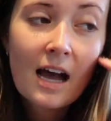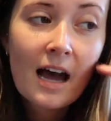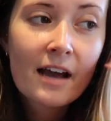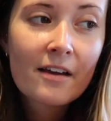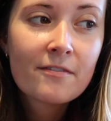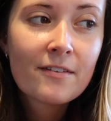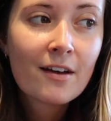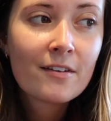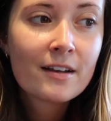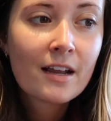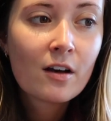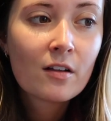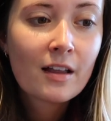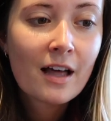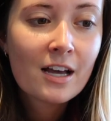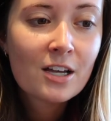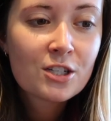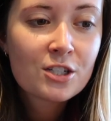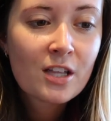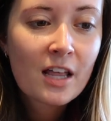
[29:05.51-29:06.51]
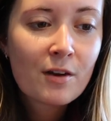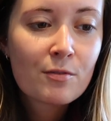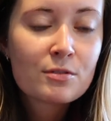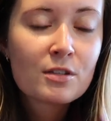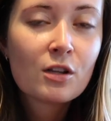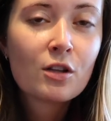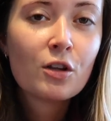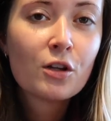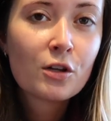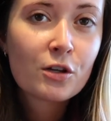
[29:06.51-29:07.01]
I found out last year that I was
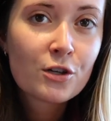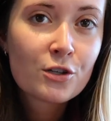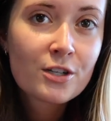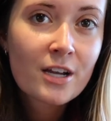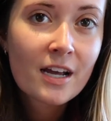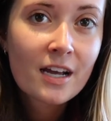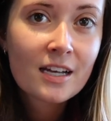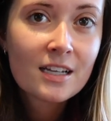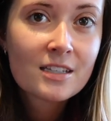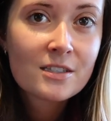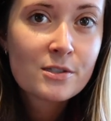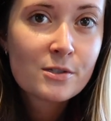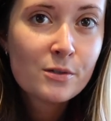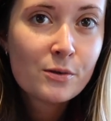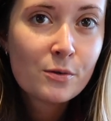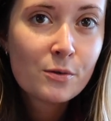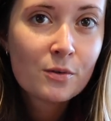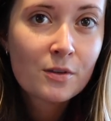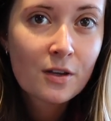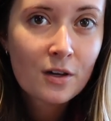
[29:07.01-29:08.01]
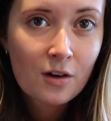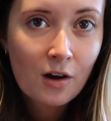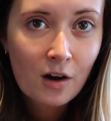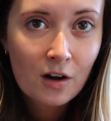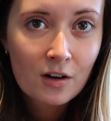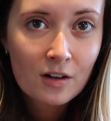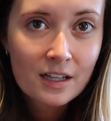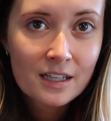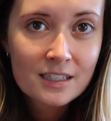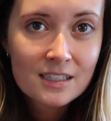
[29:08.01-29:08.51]
allergic to the
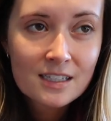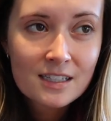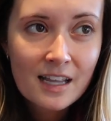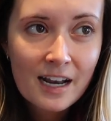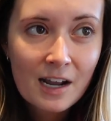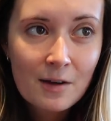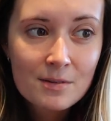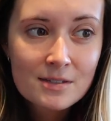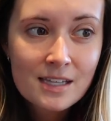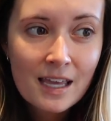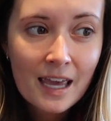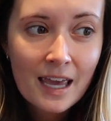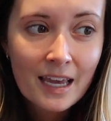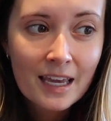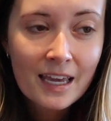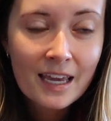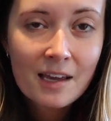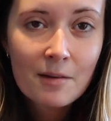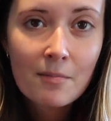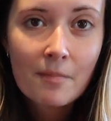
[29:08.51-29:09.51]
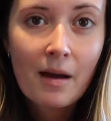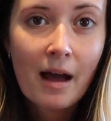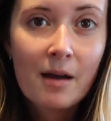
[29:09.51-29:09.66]
garland that I was hanging.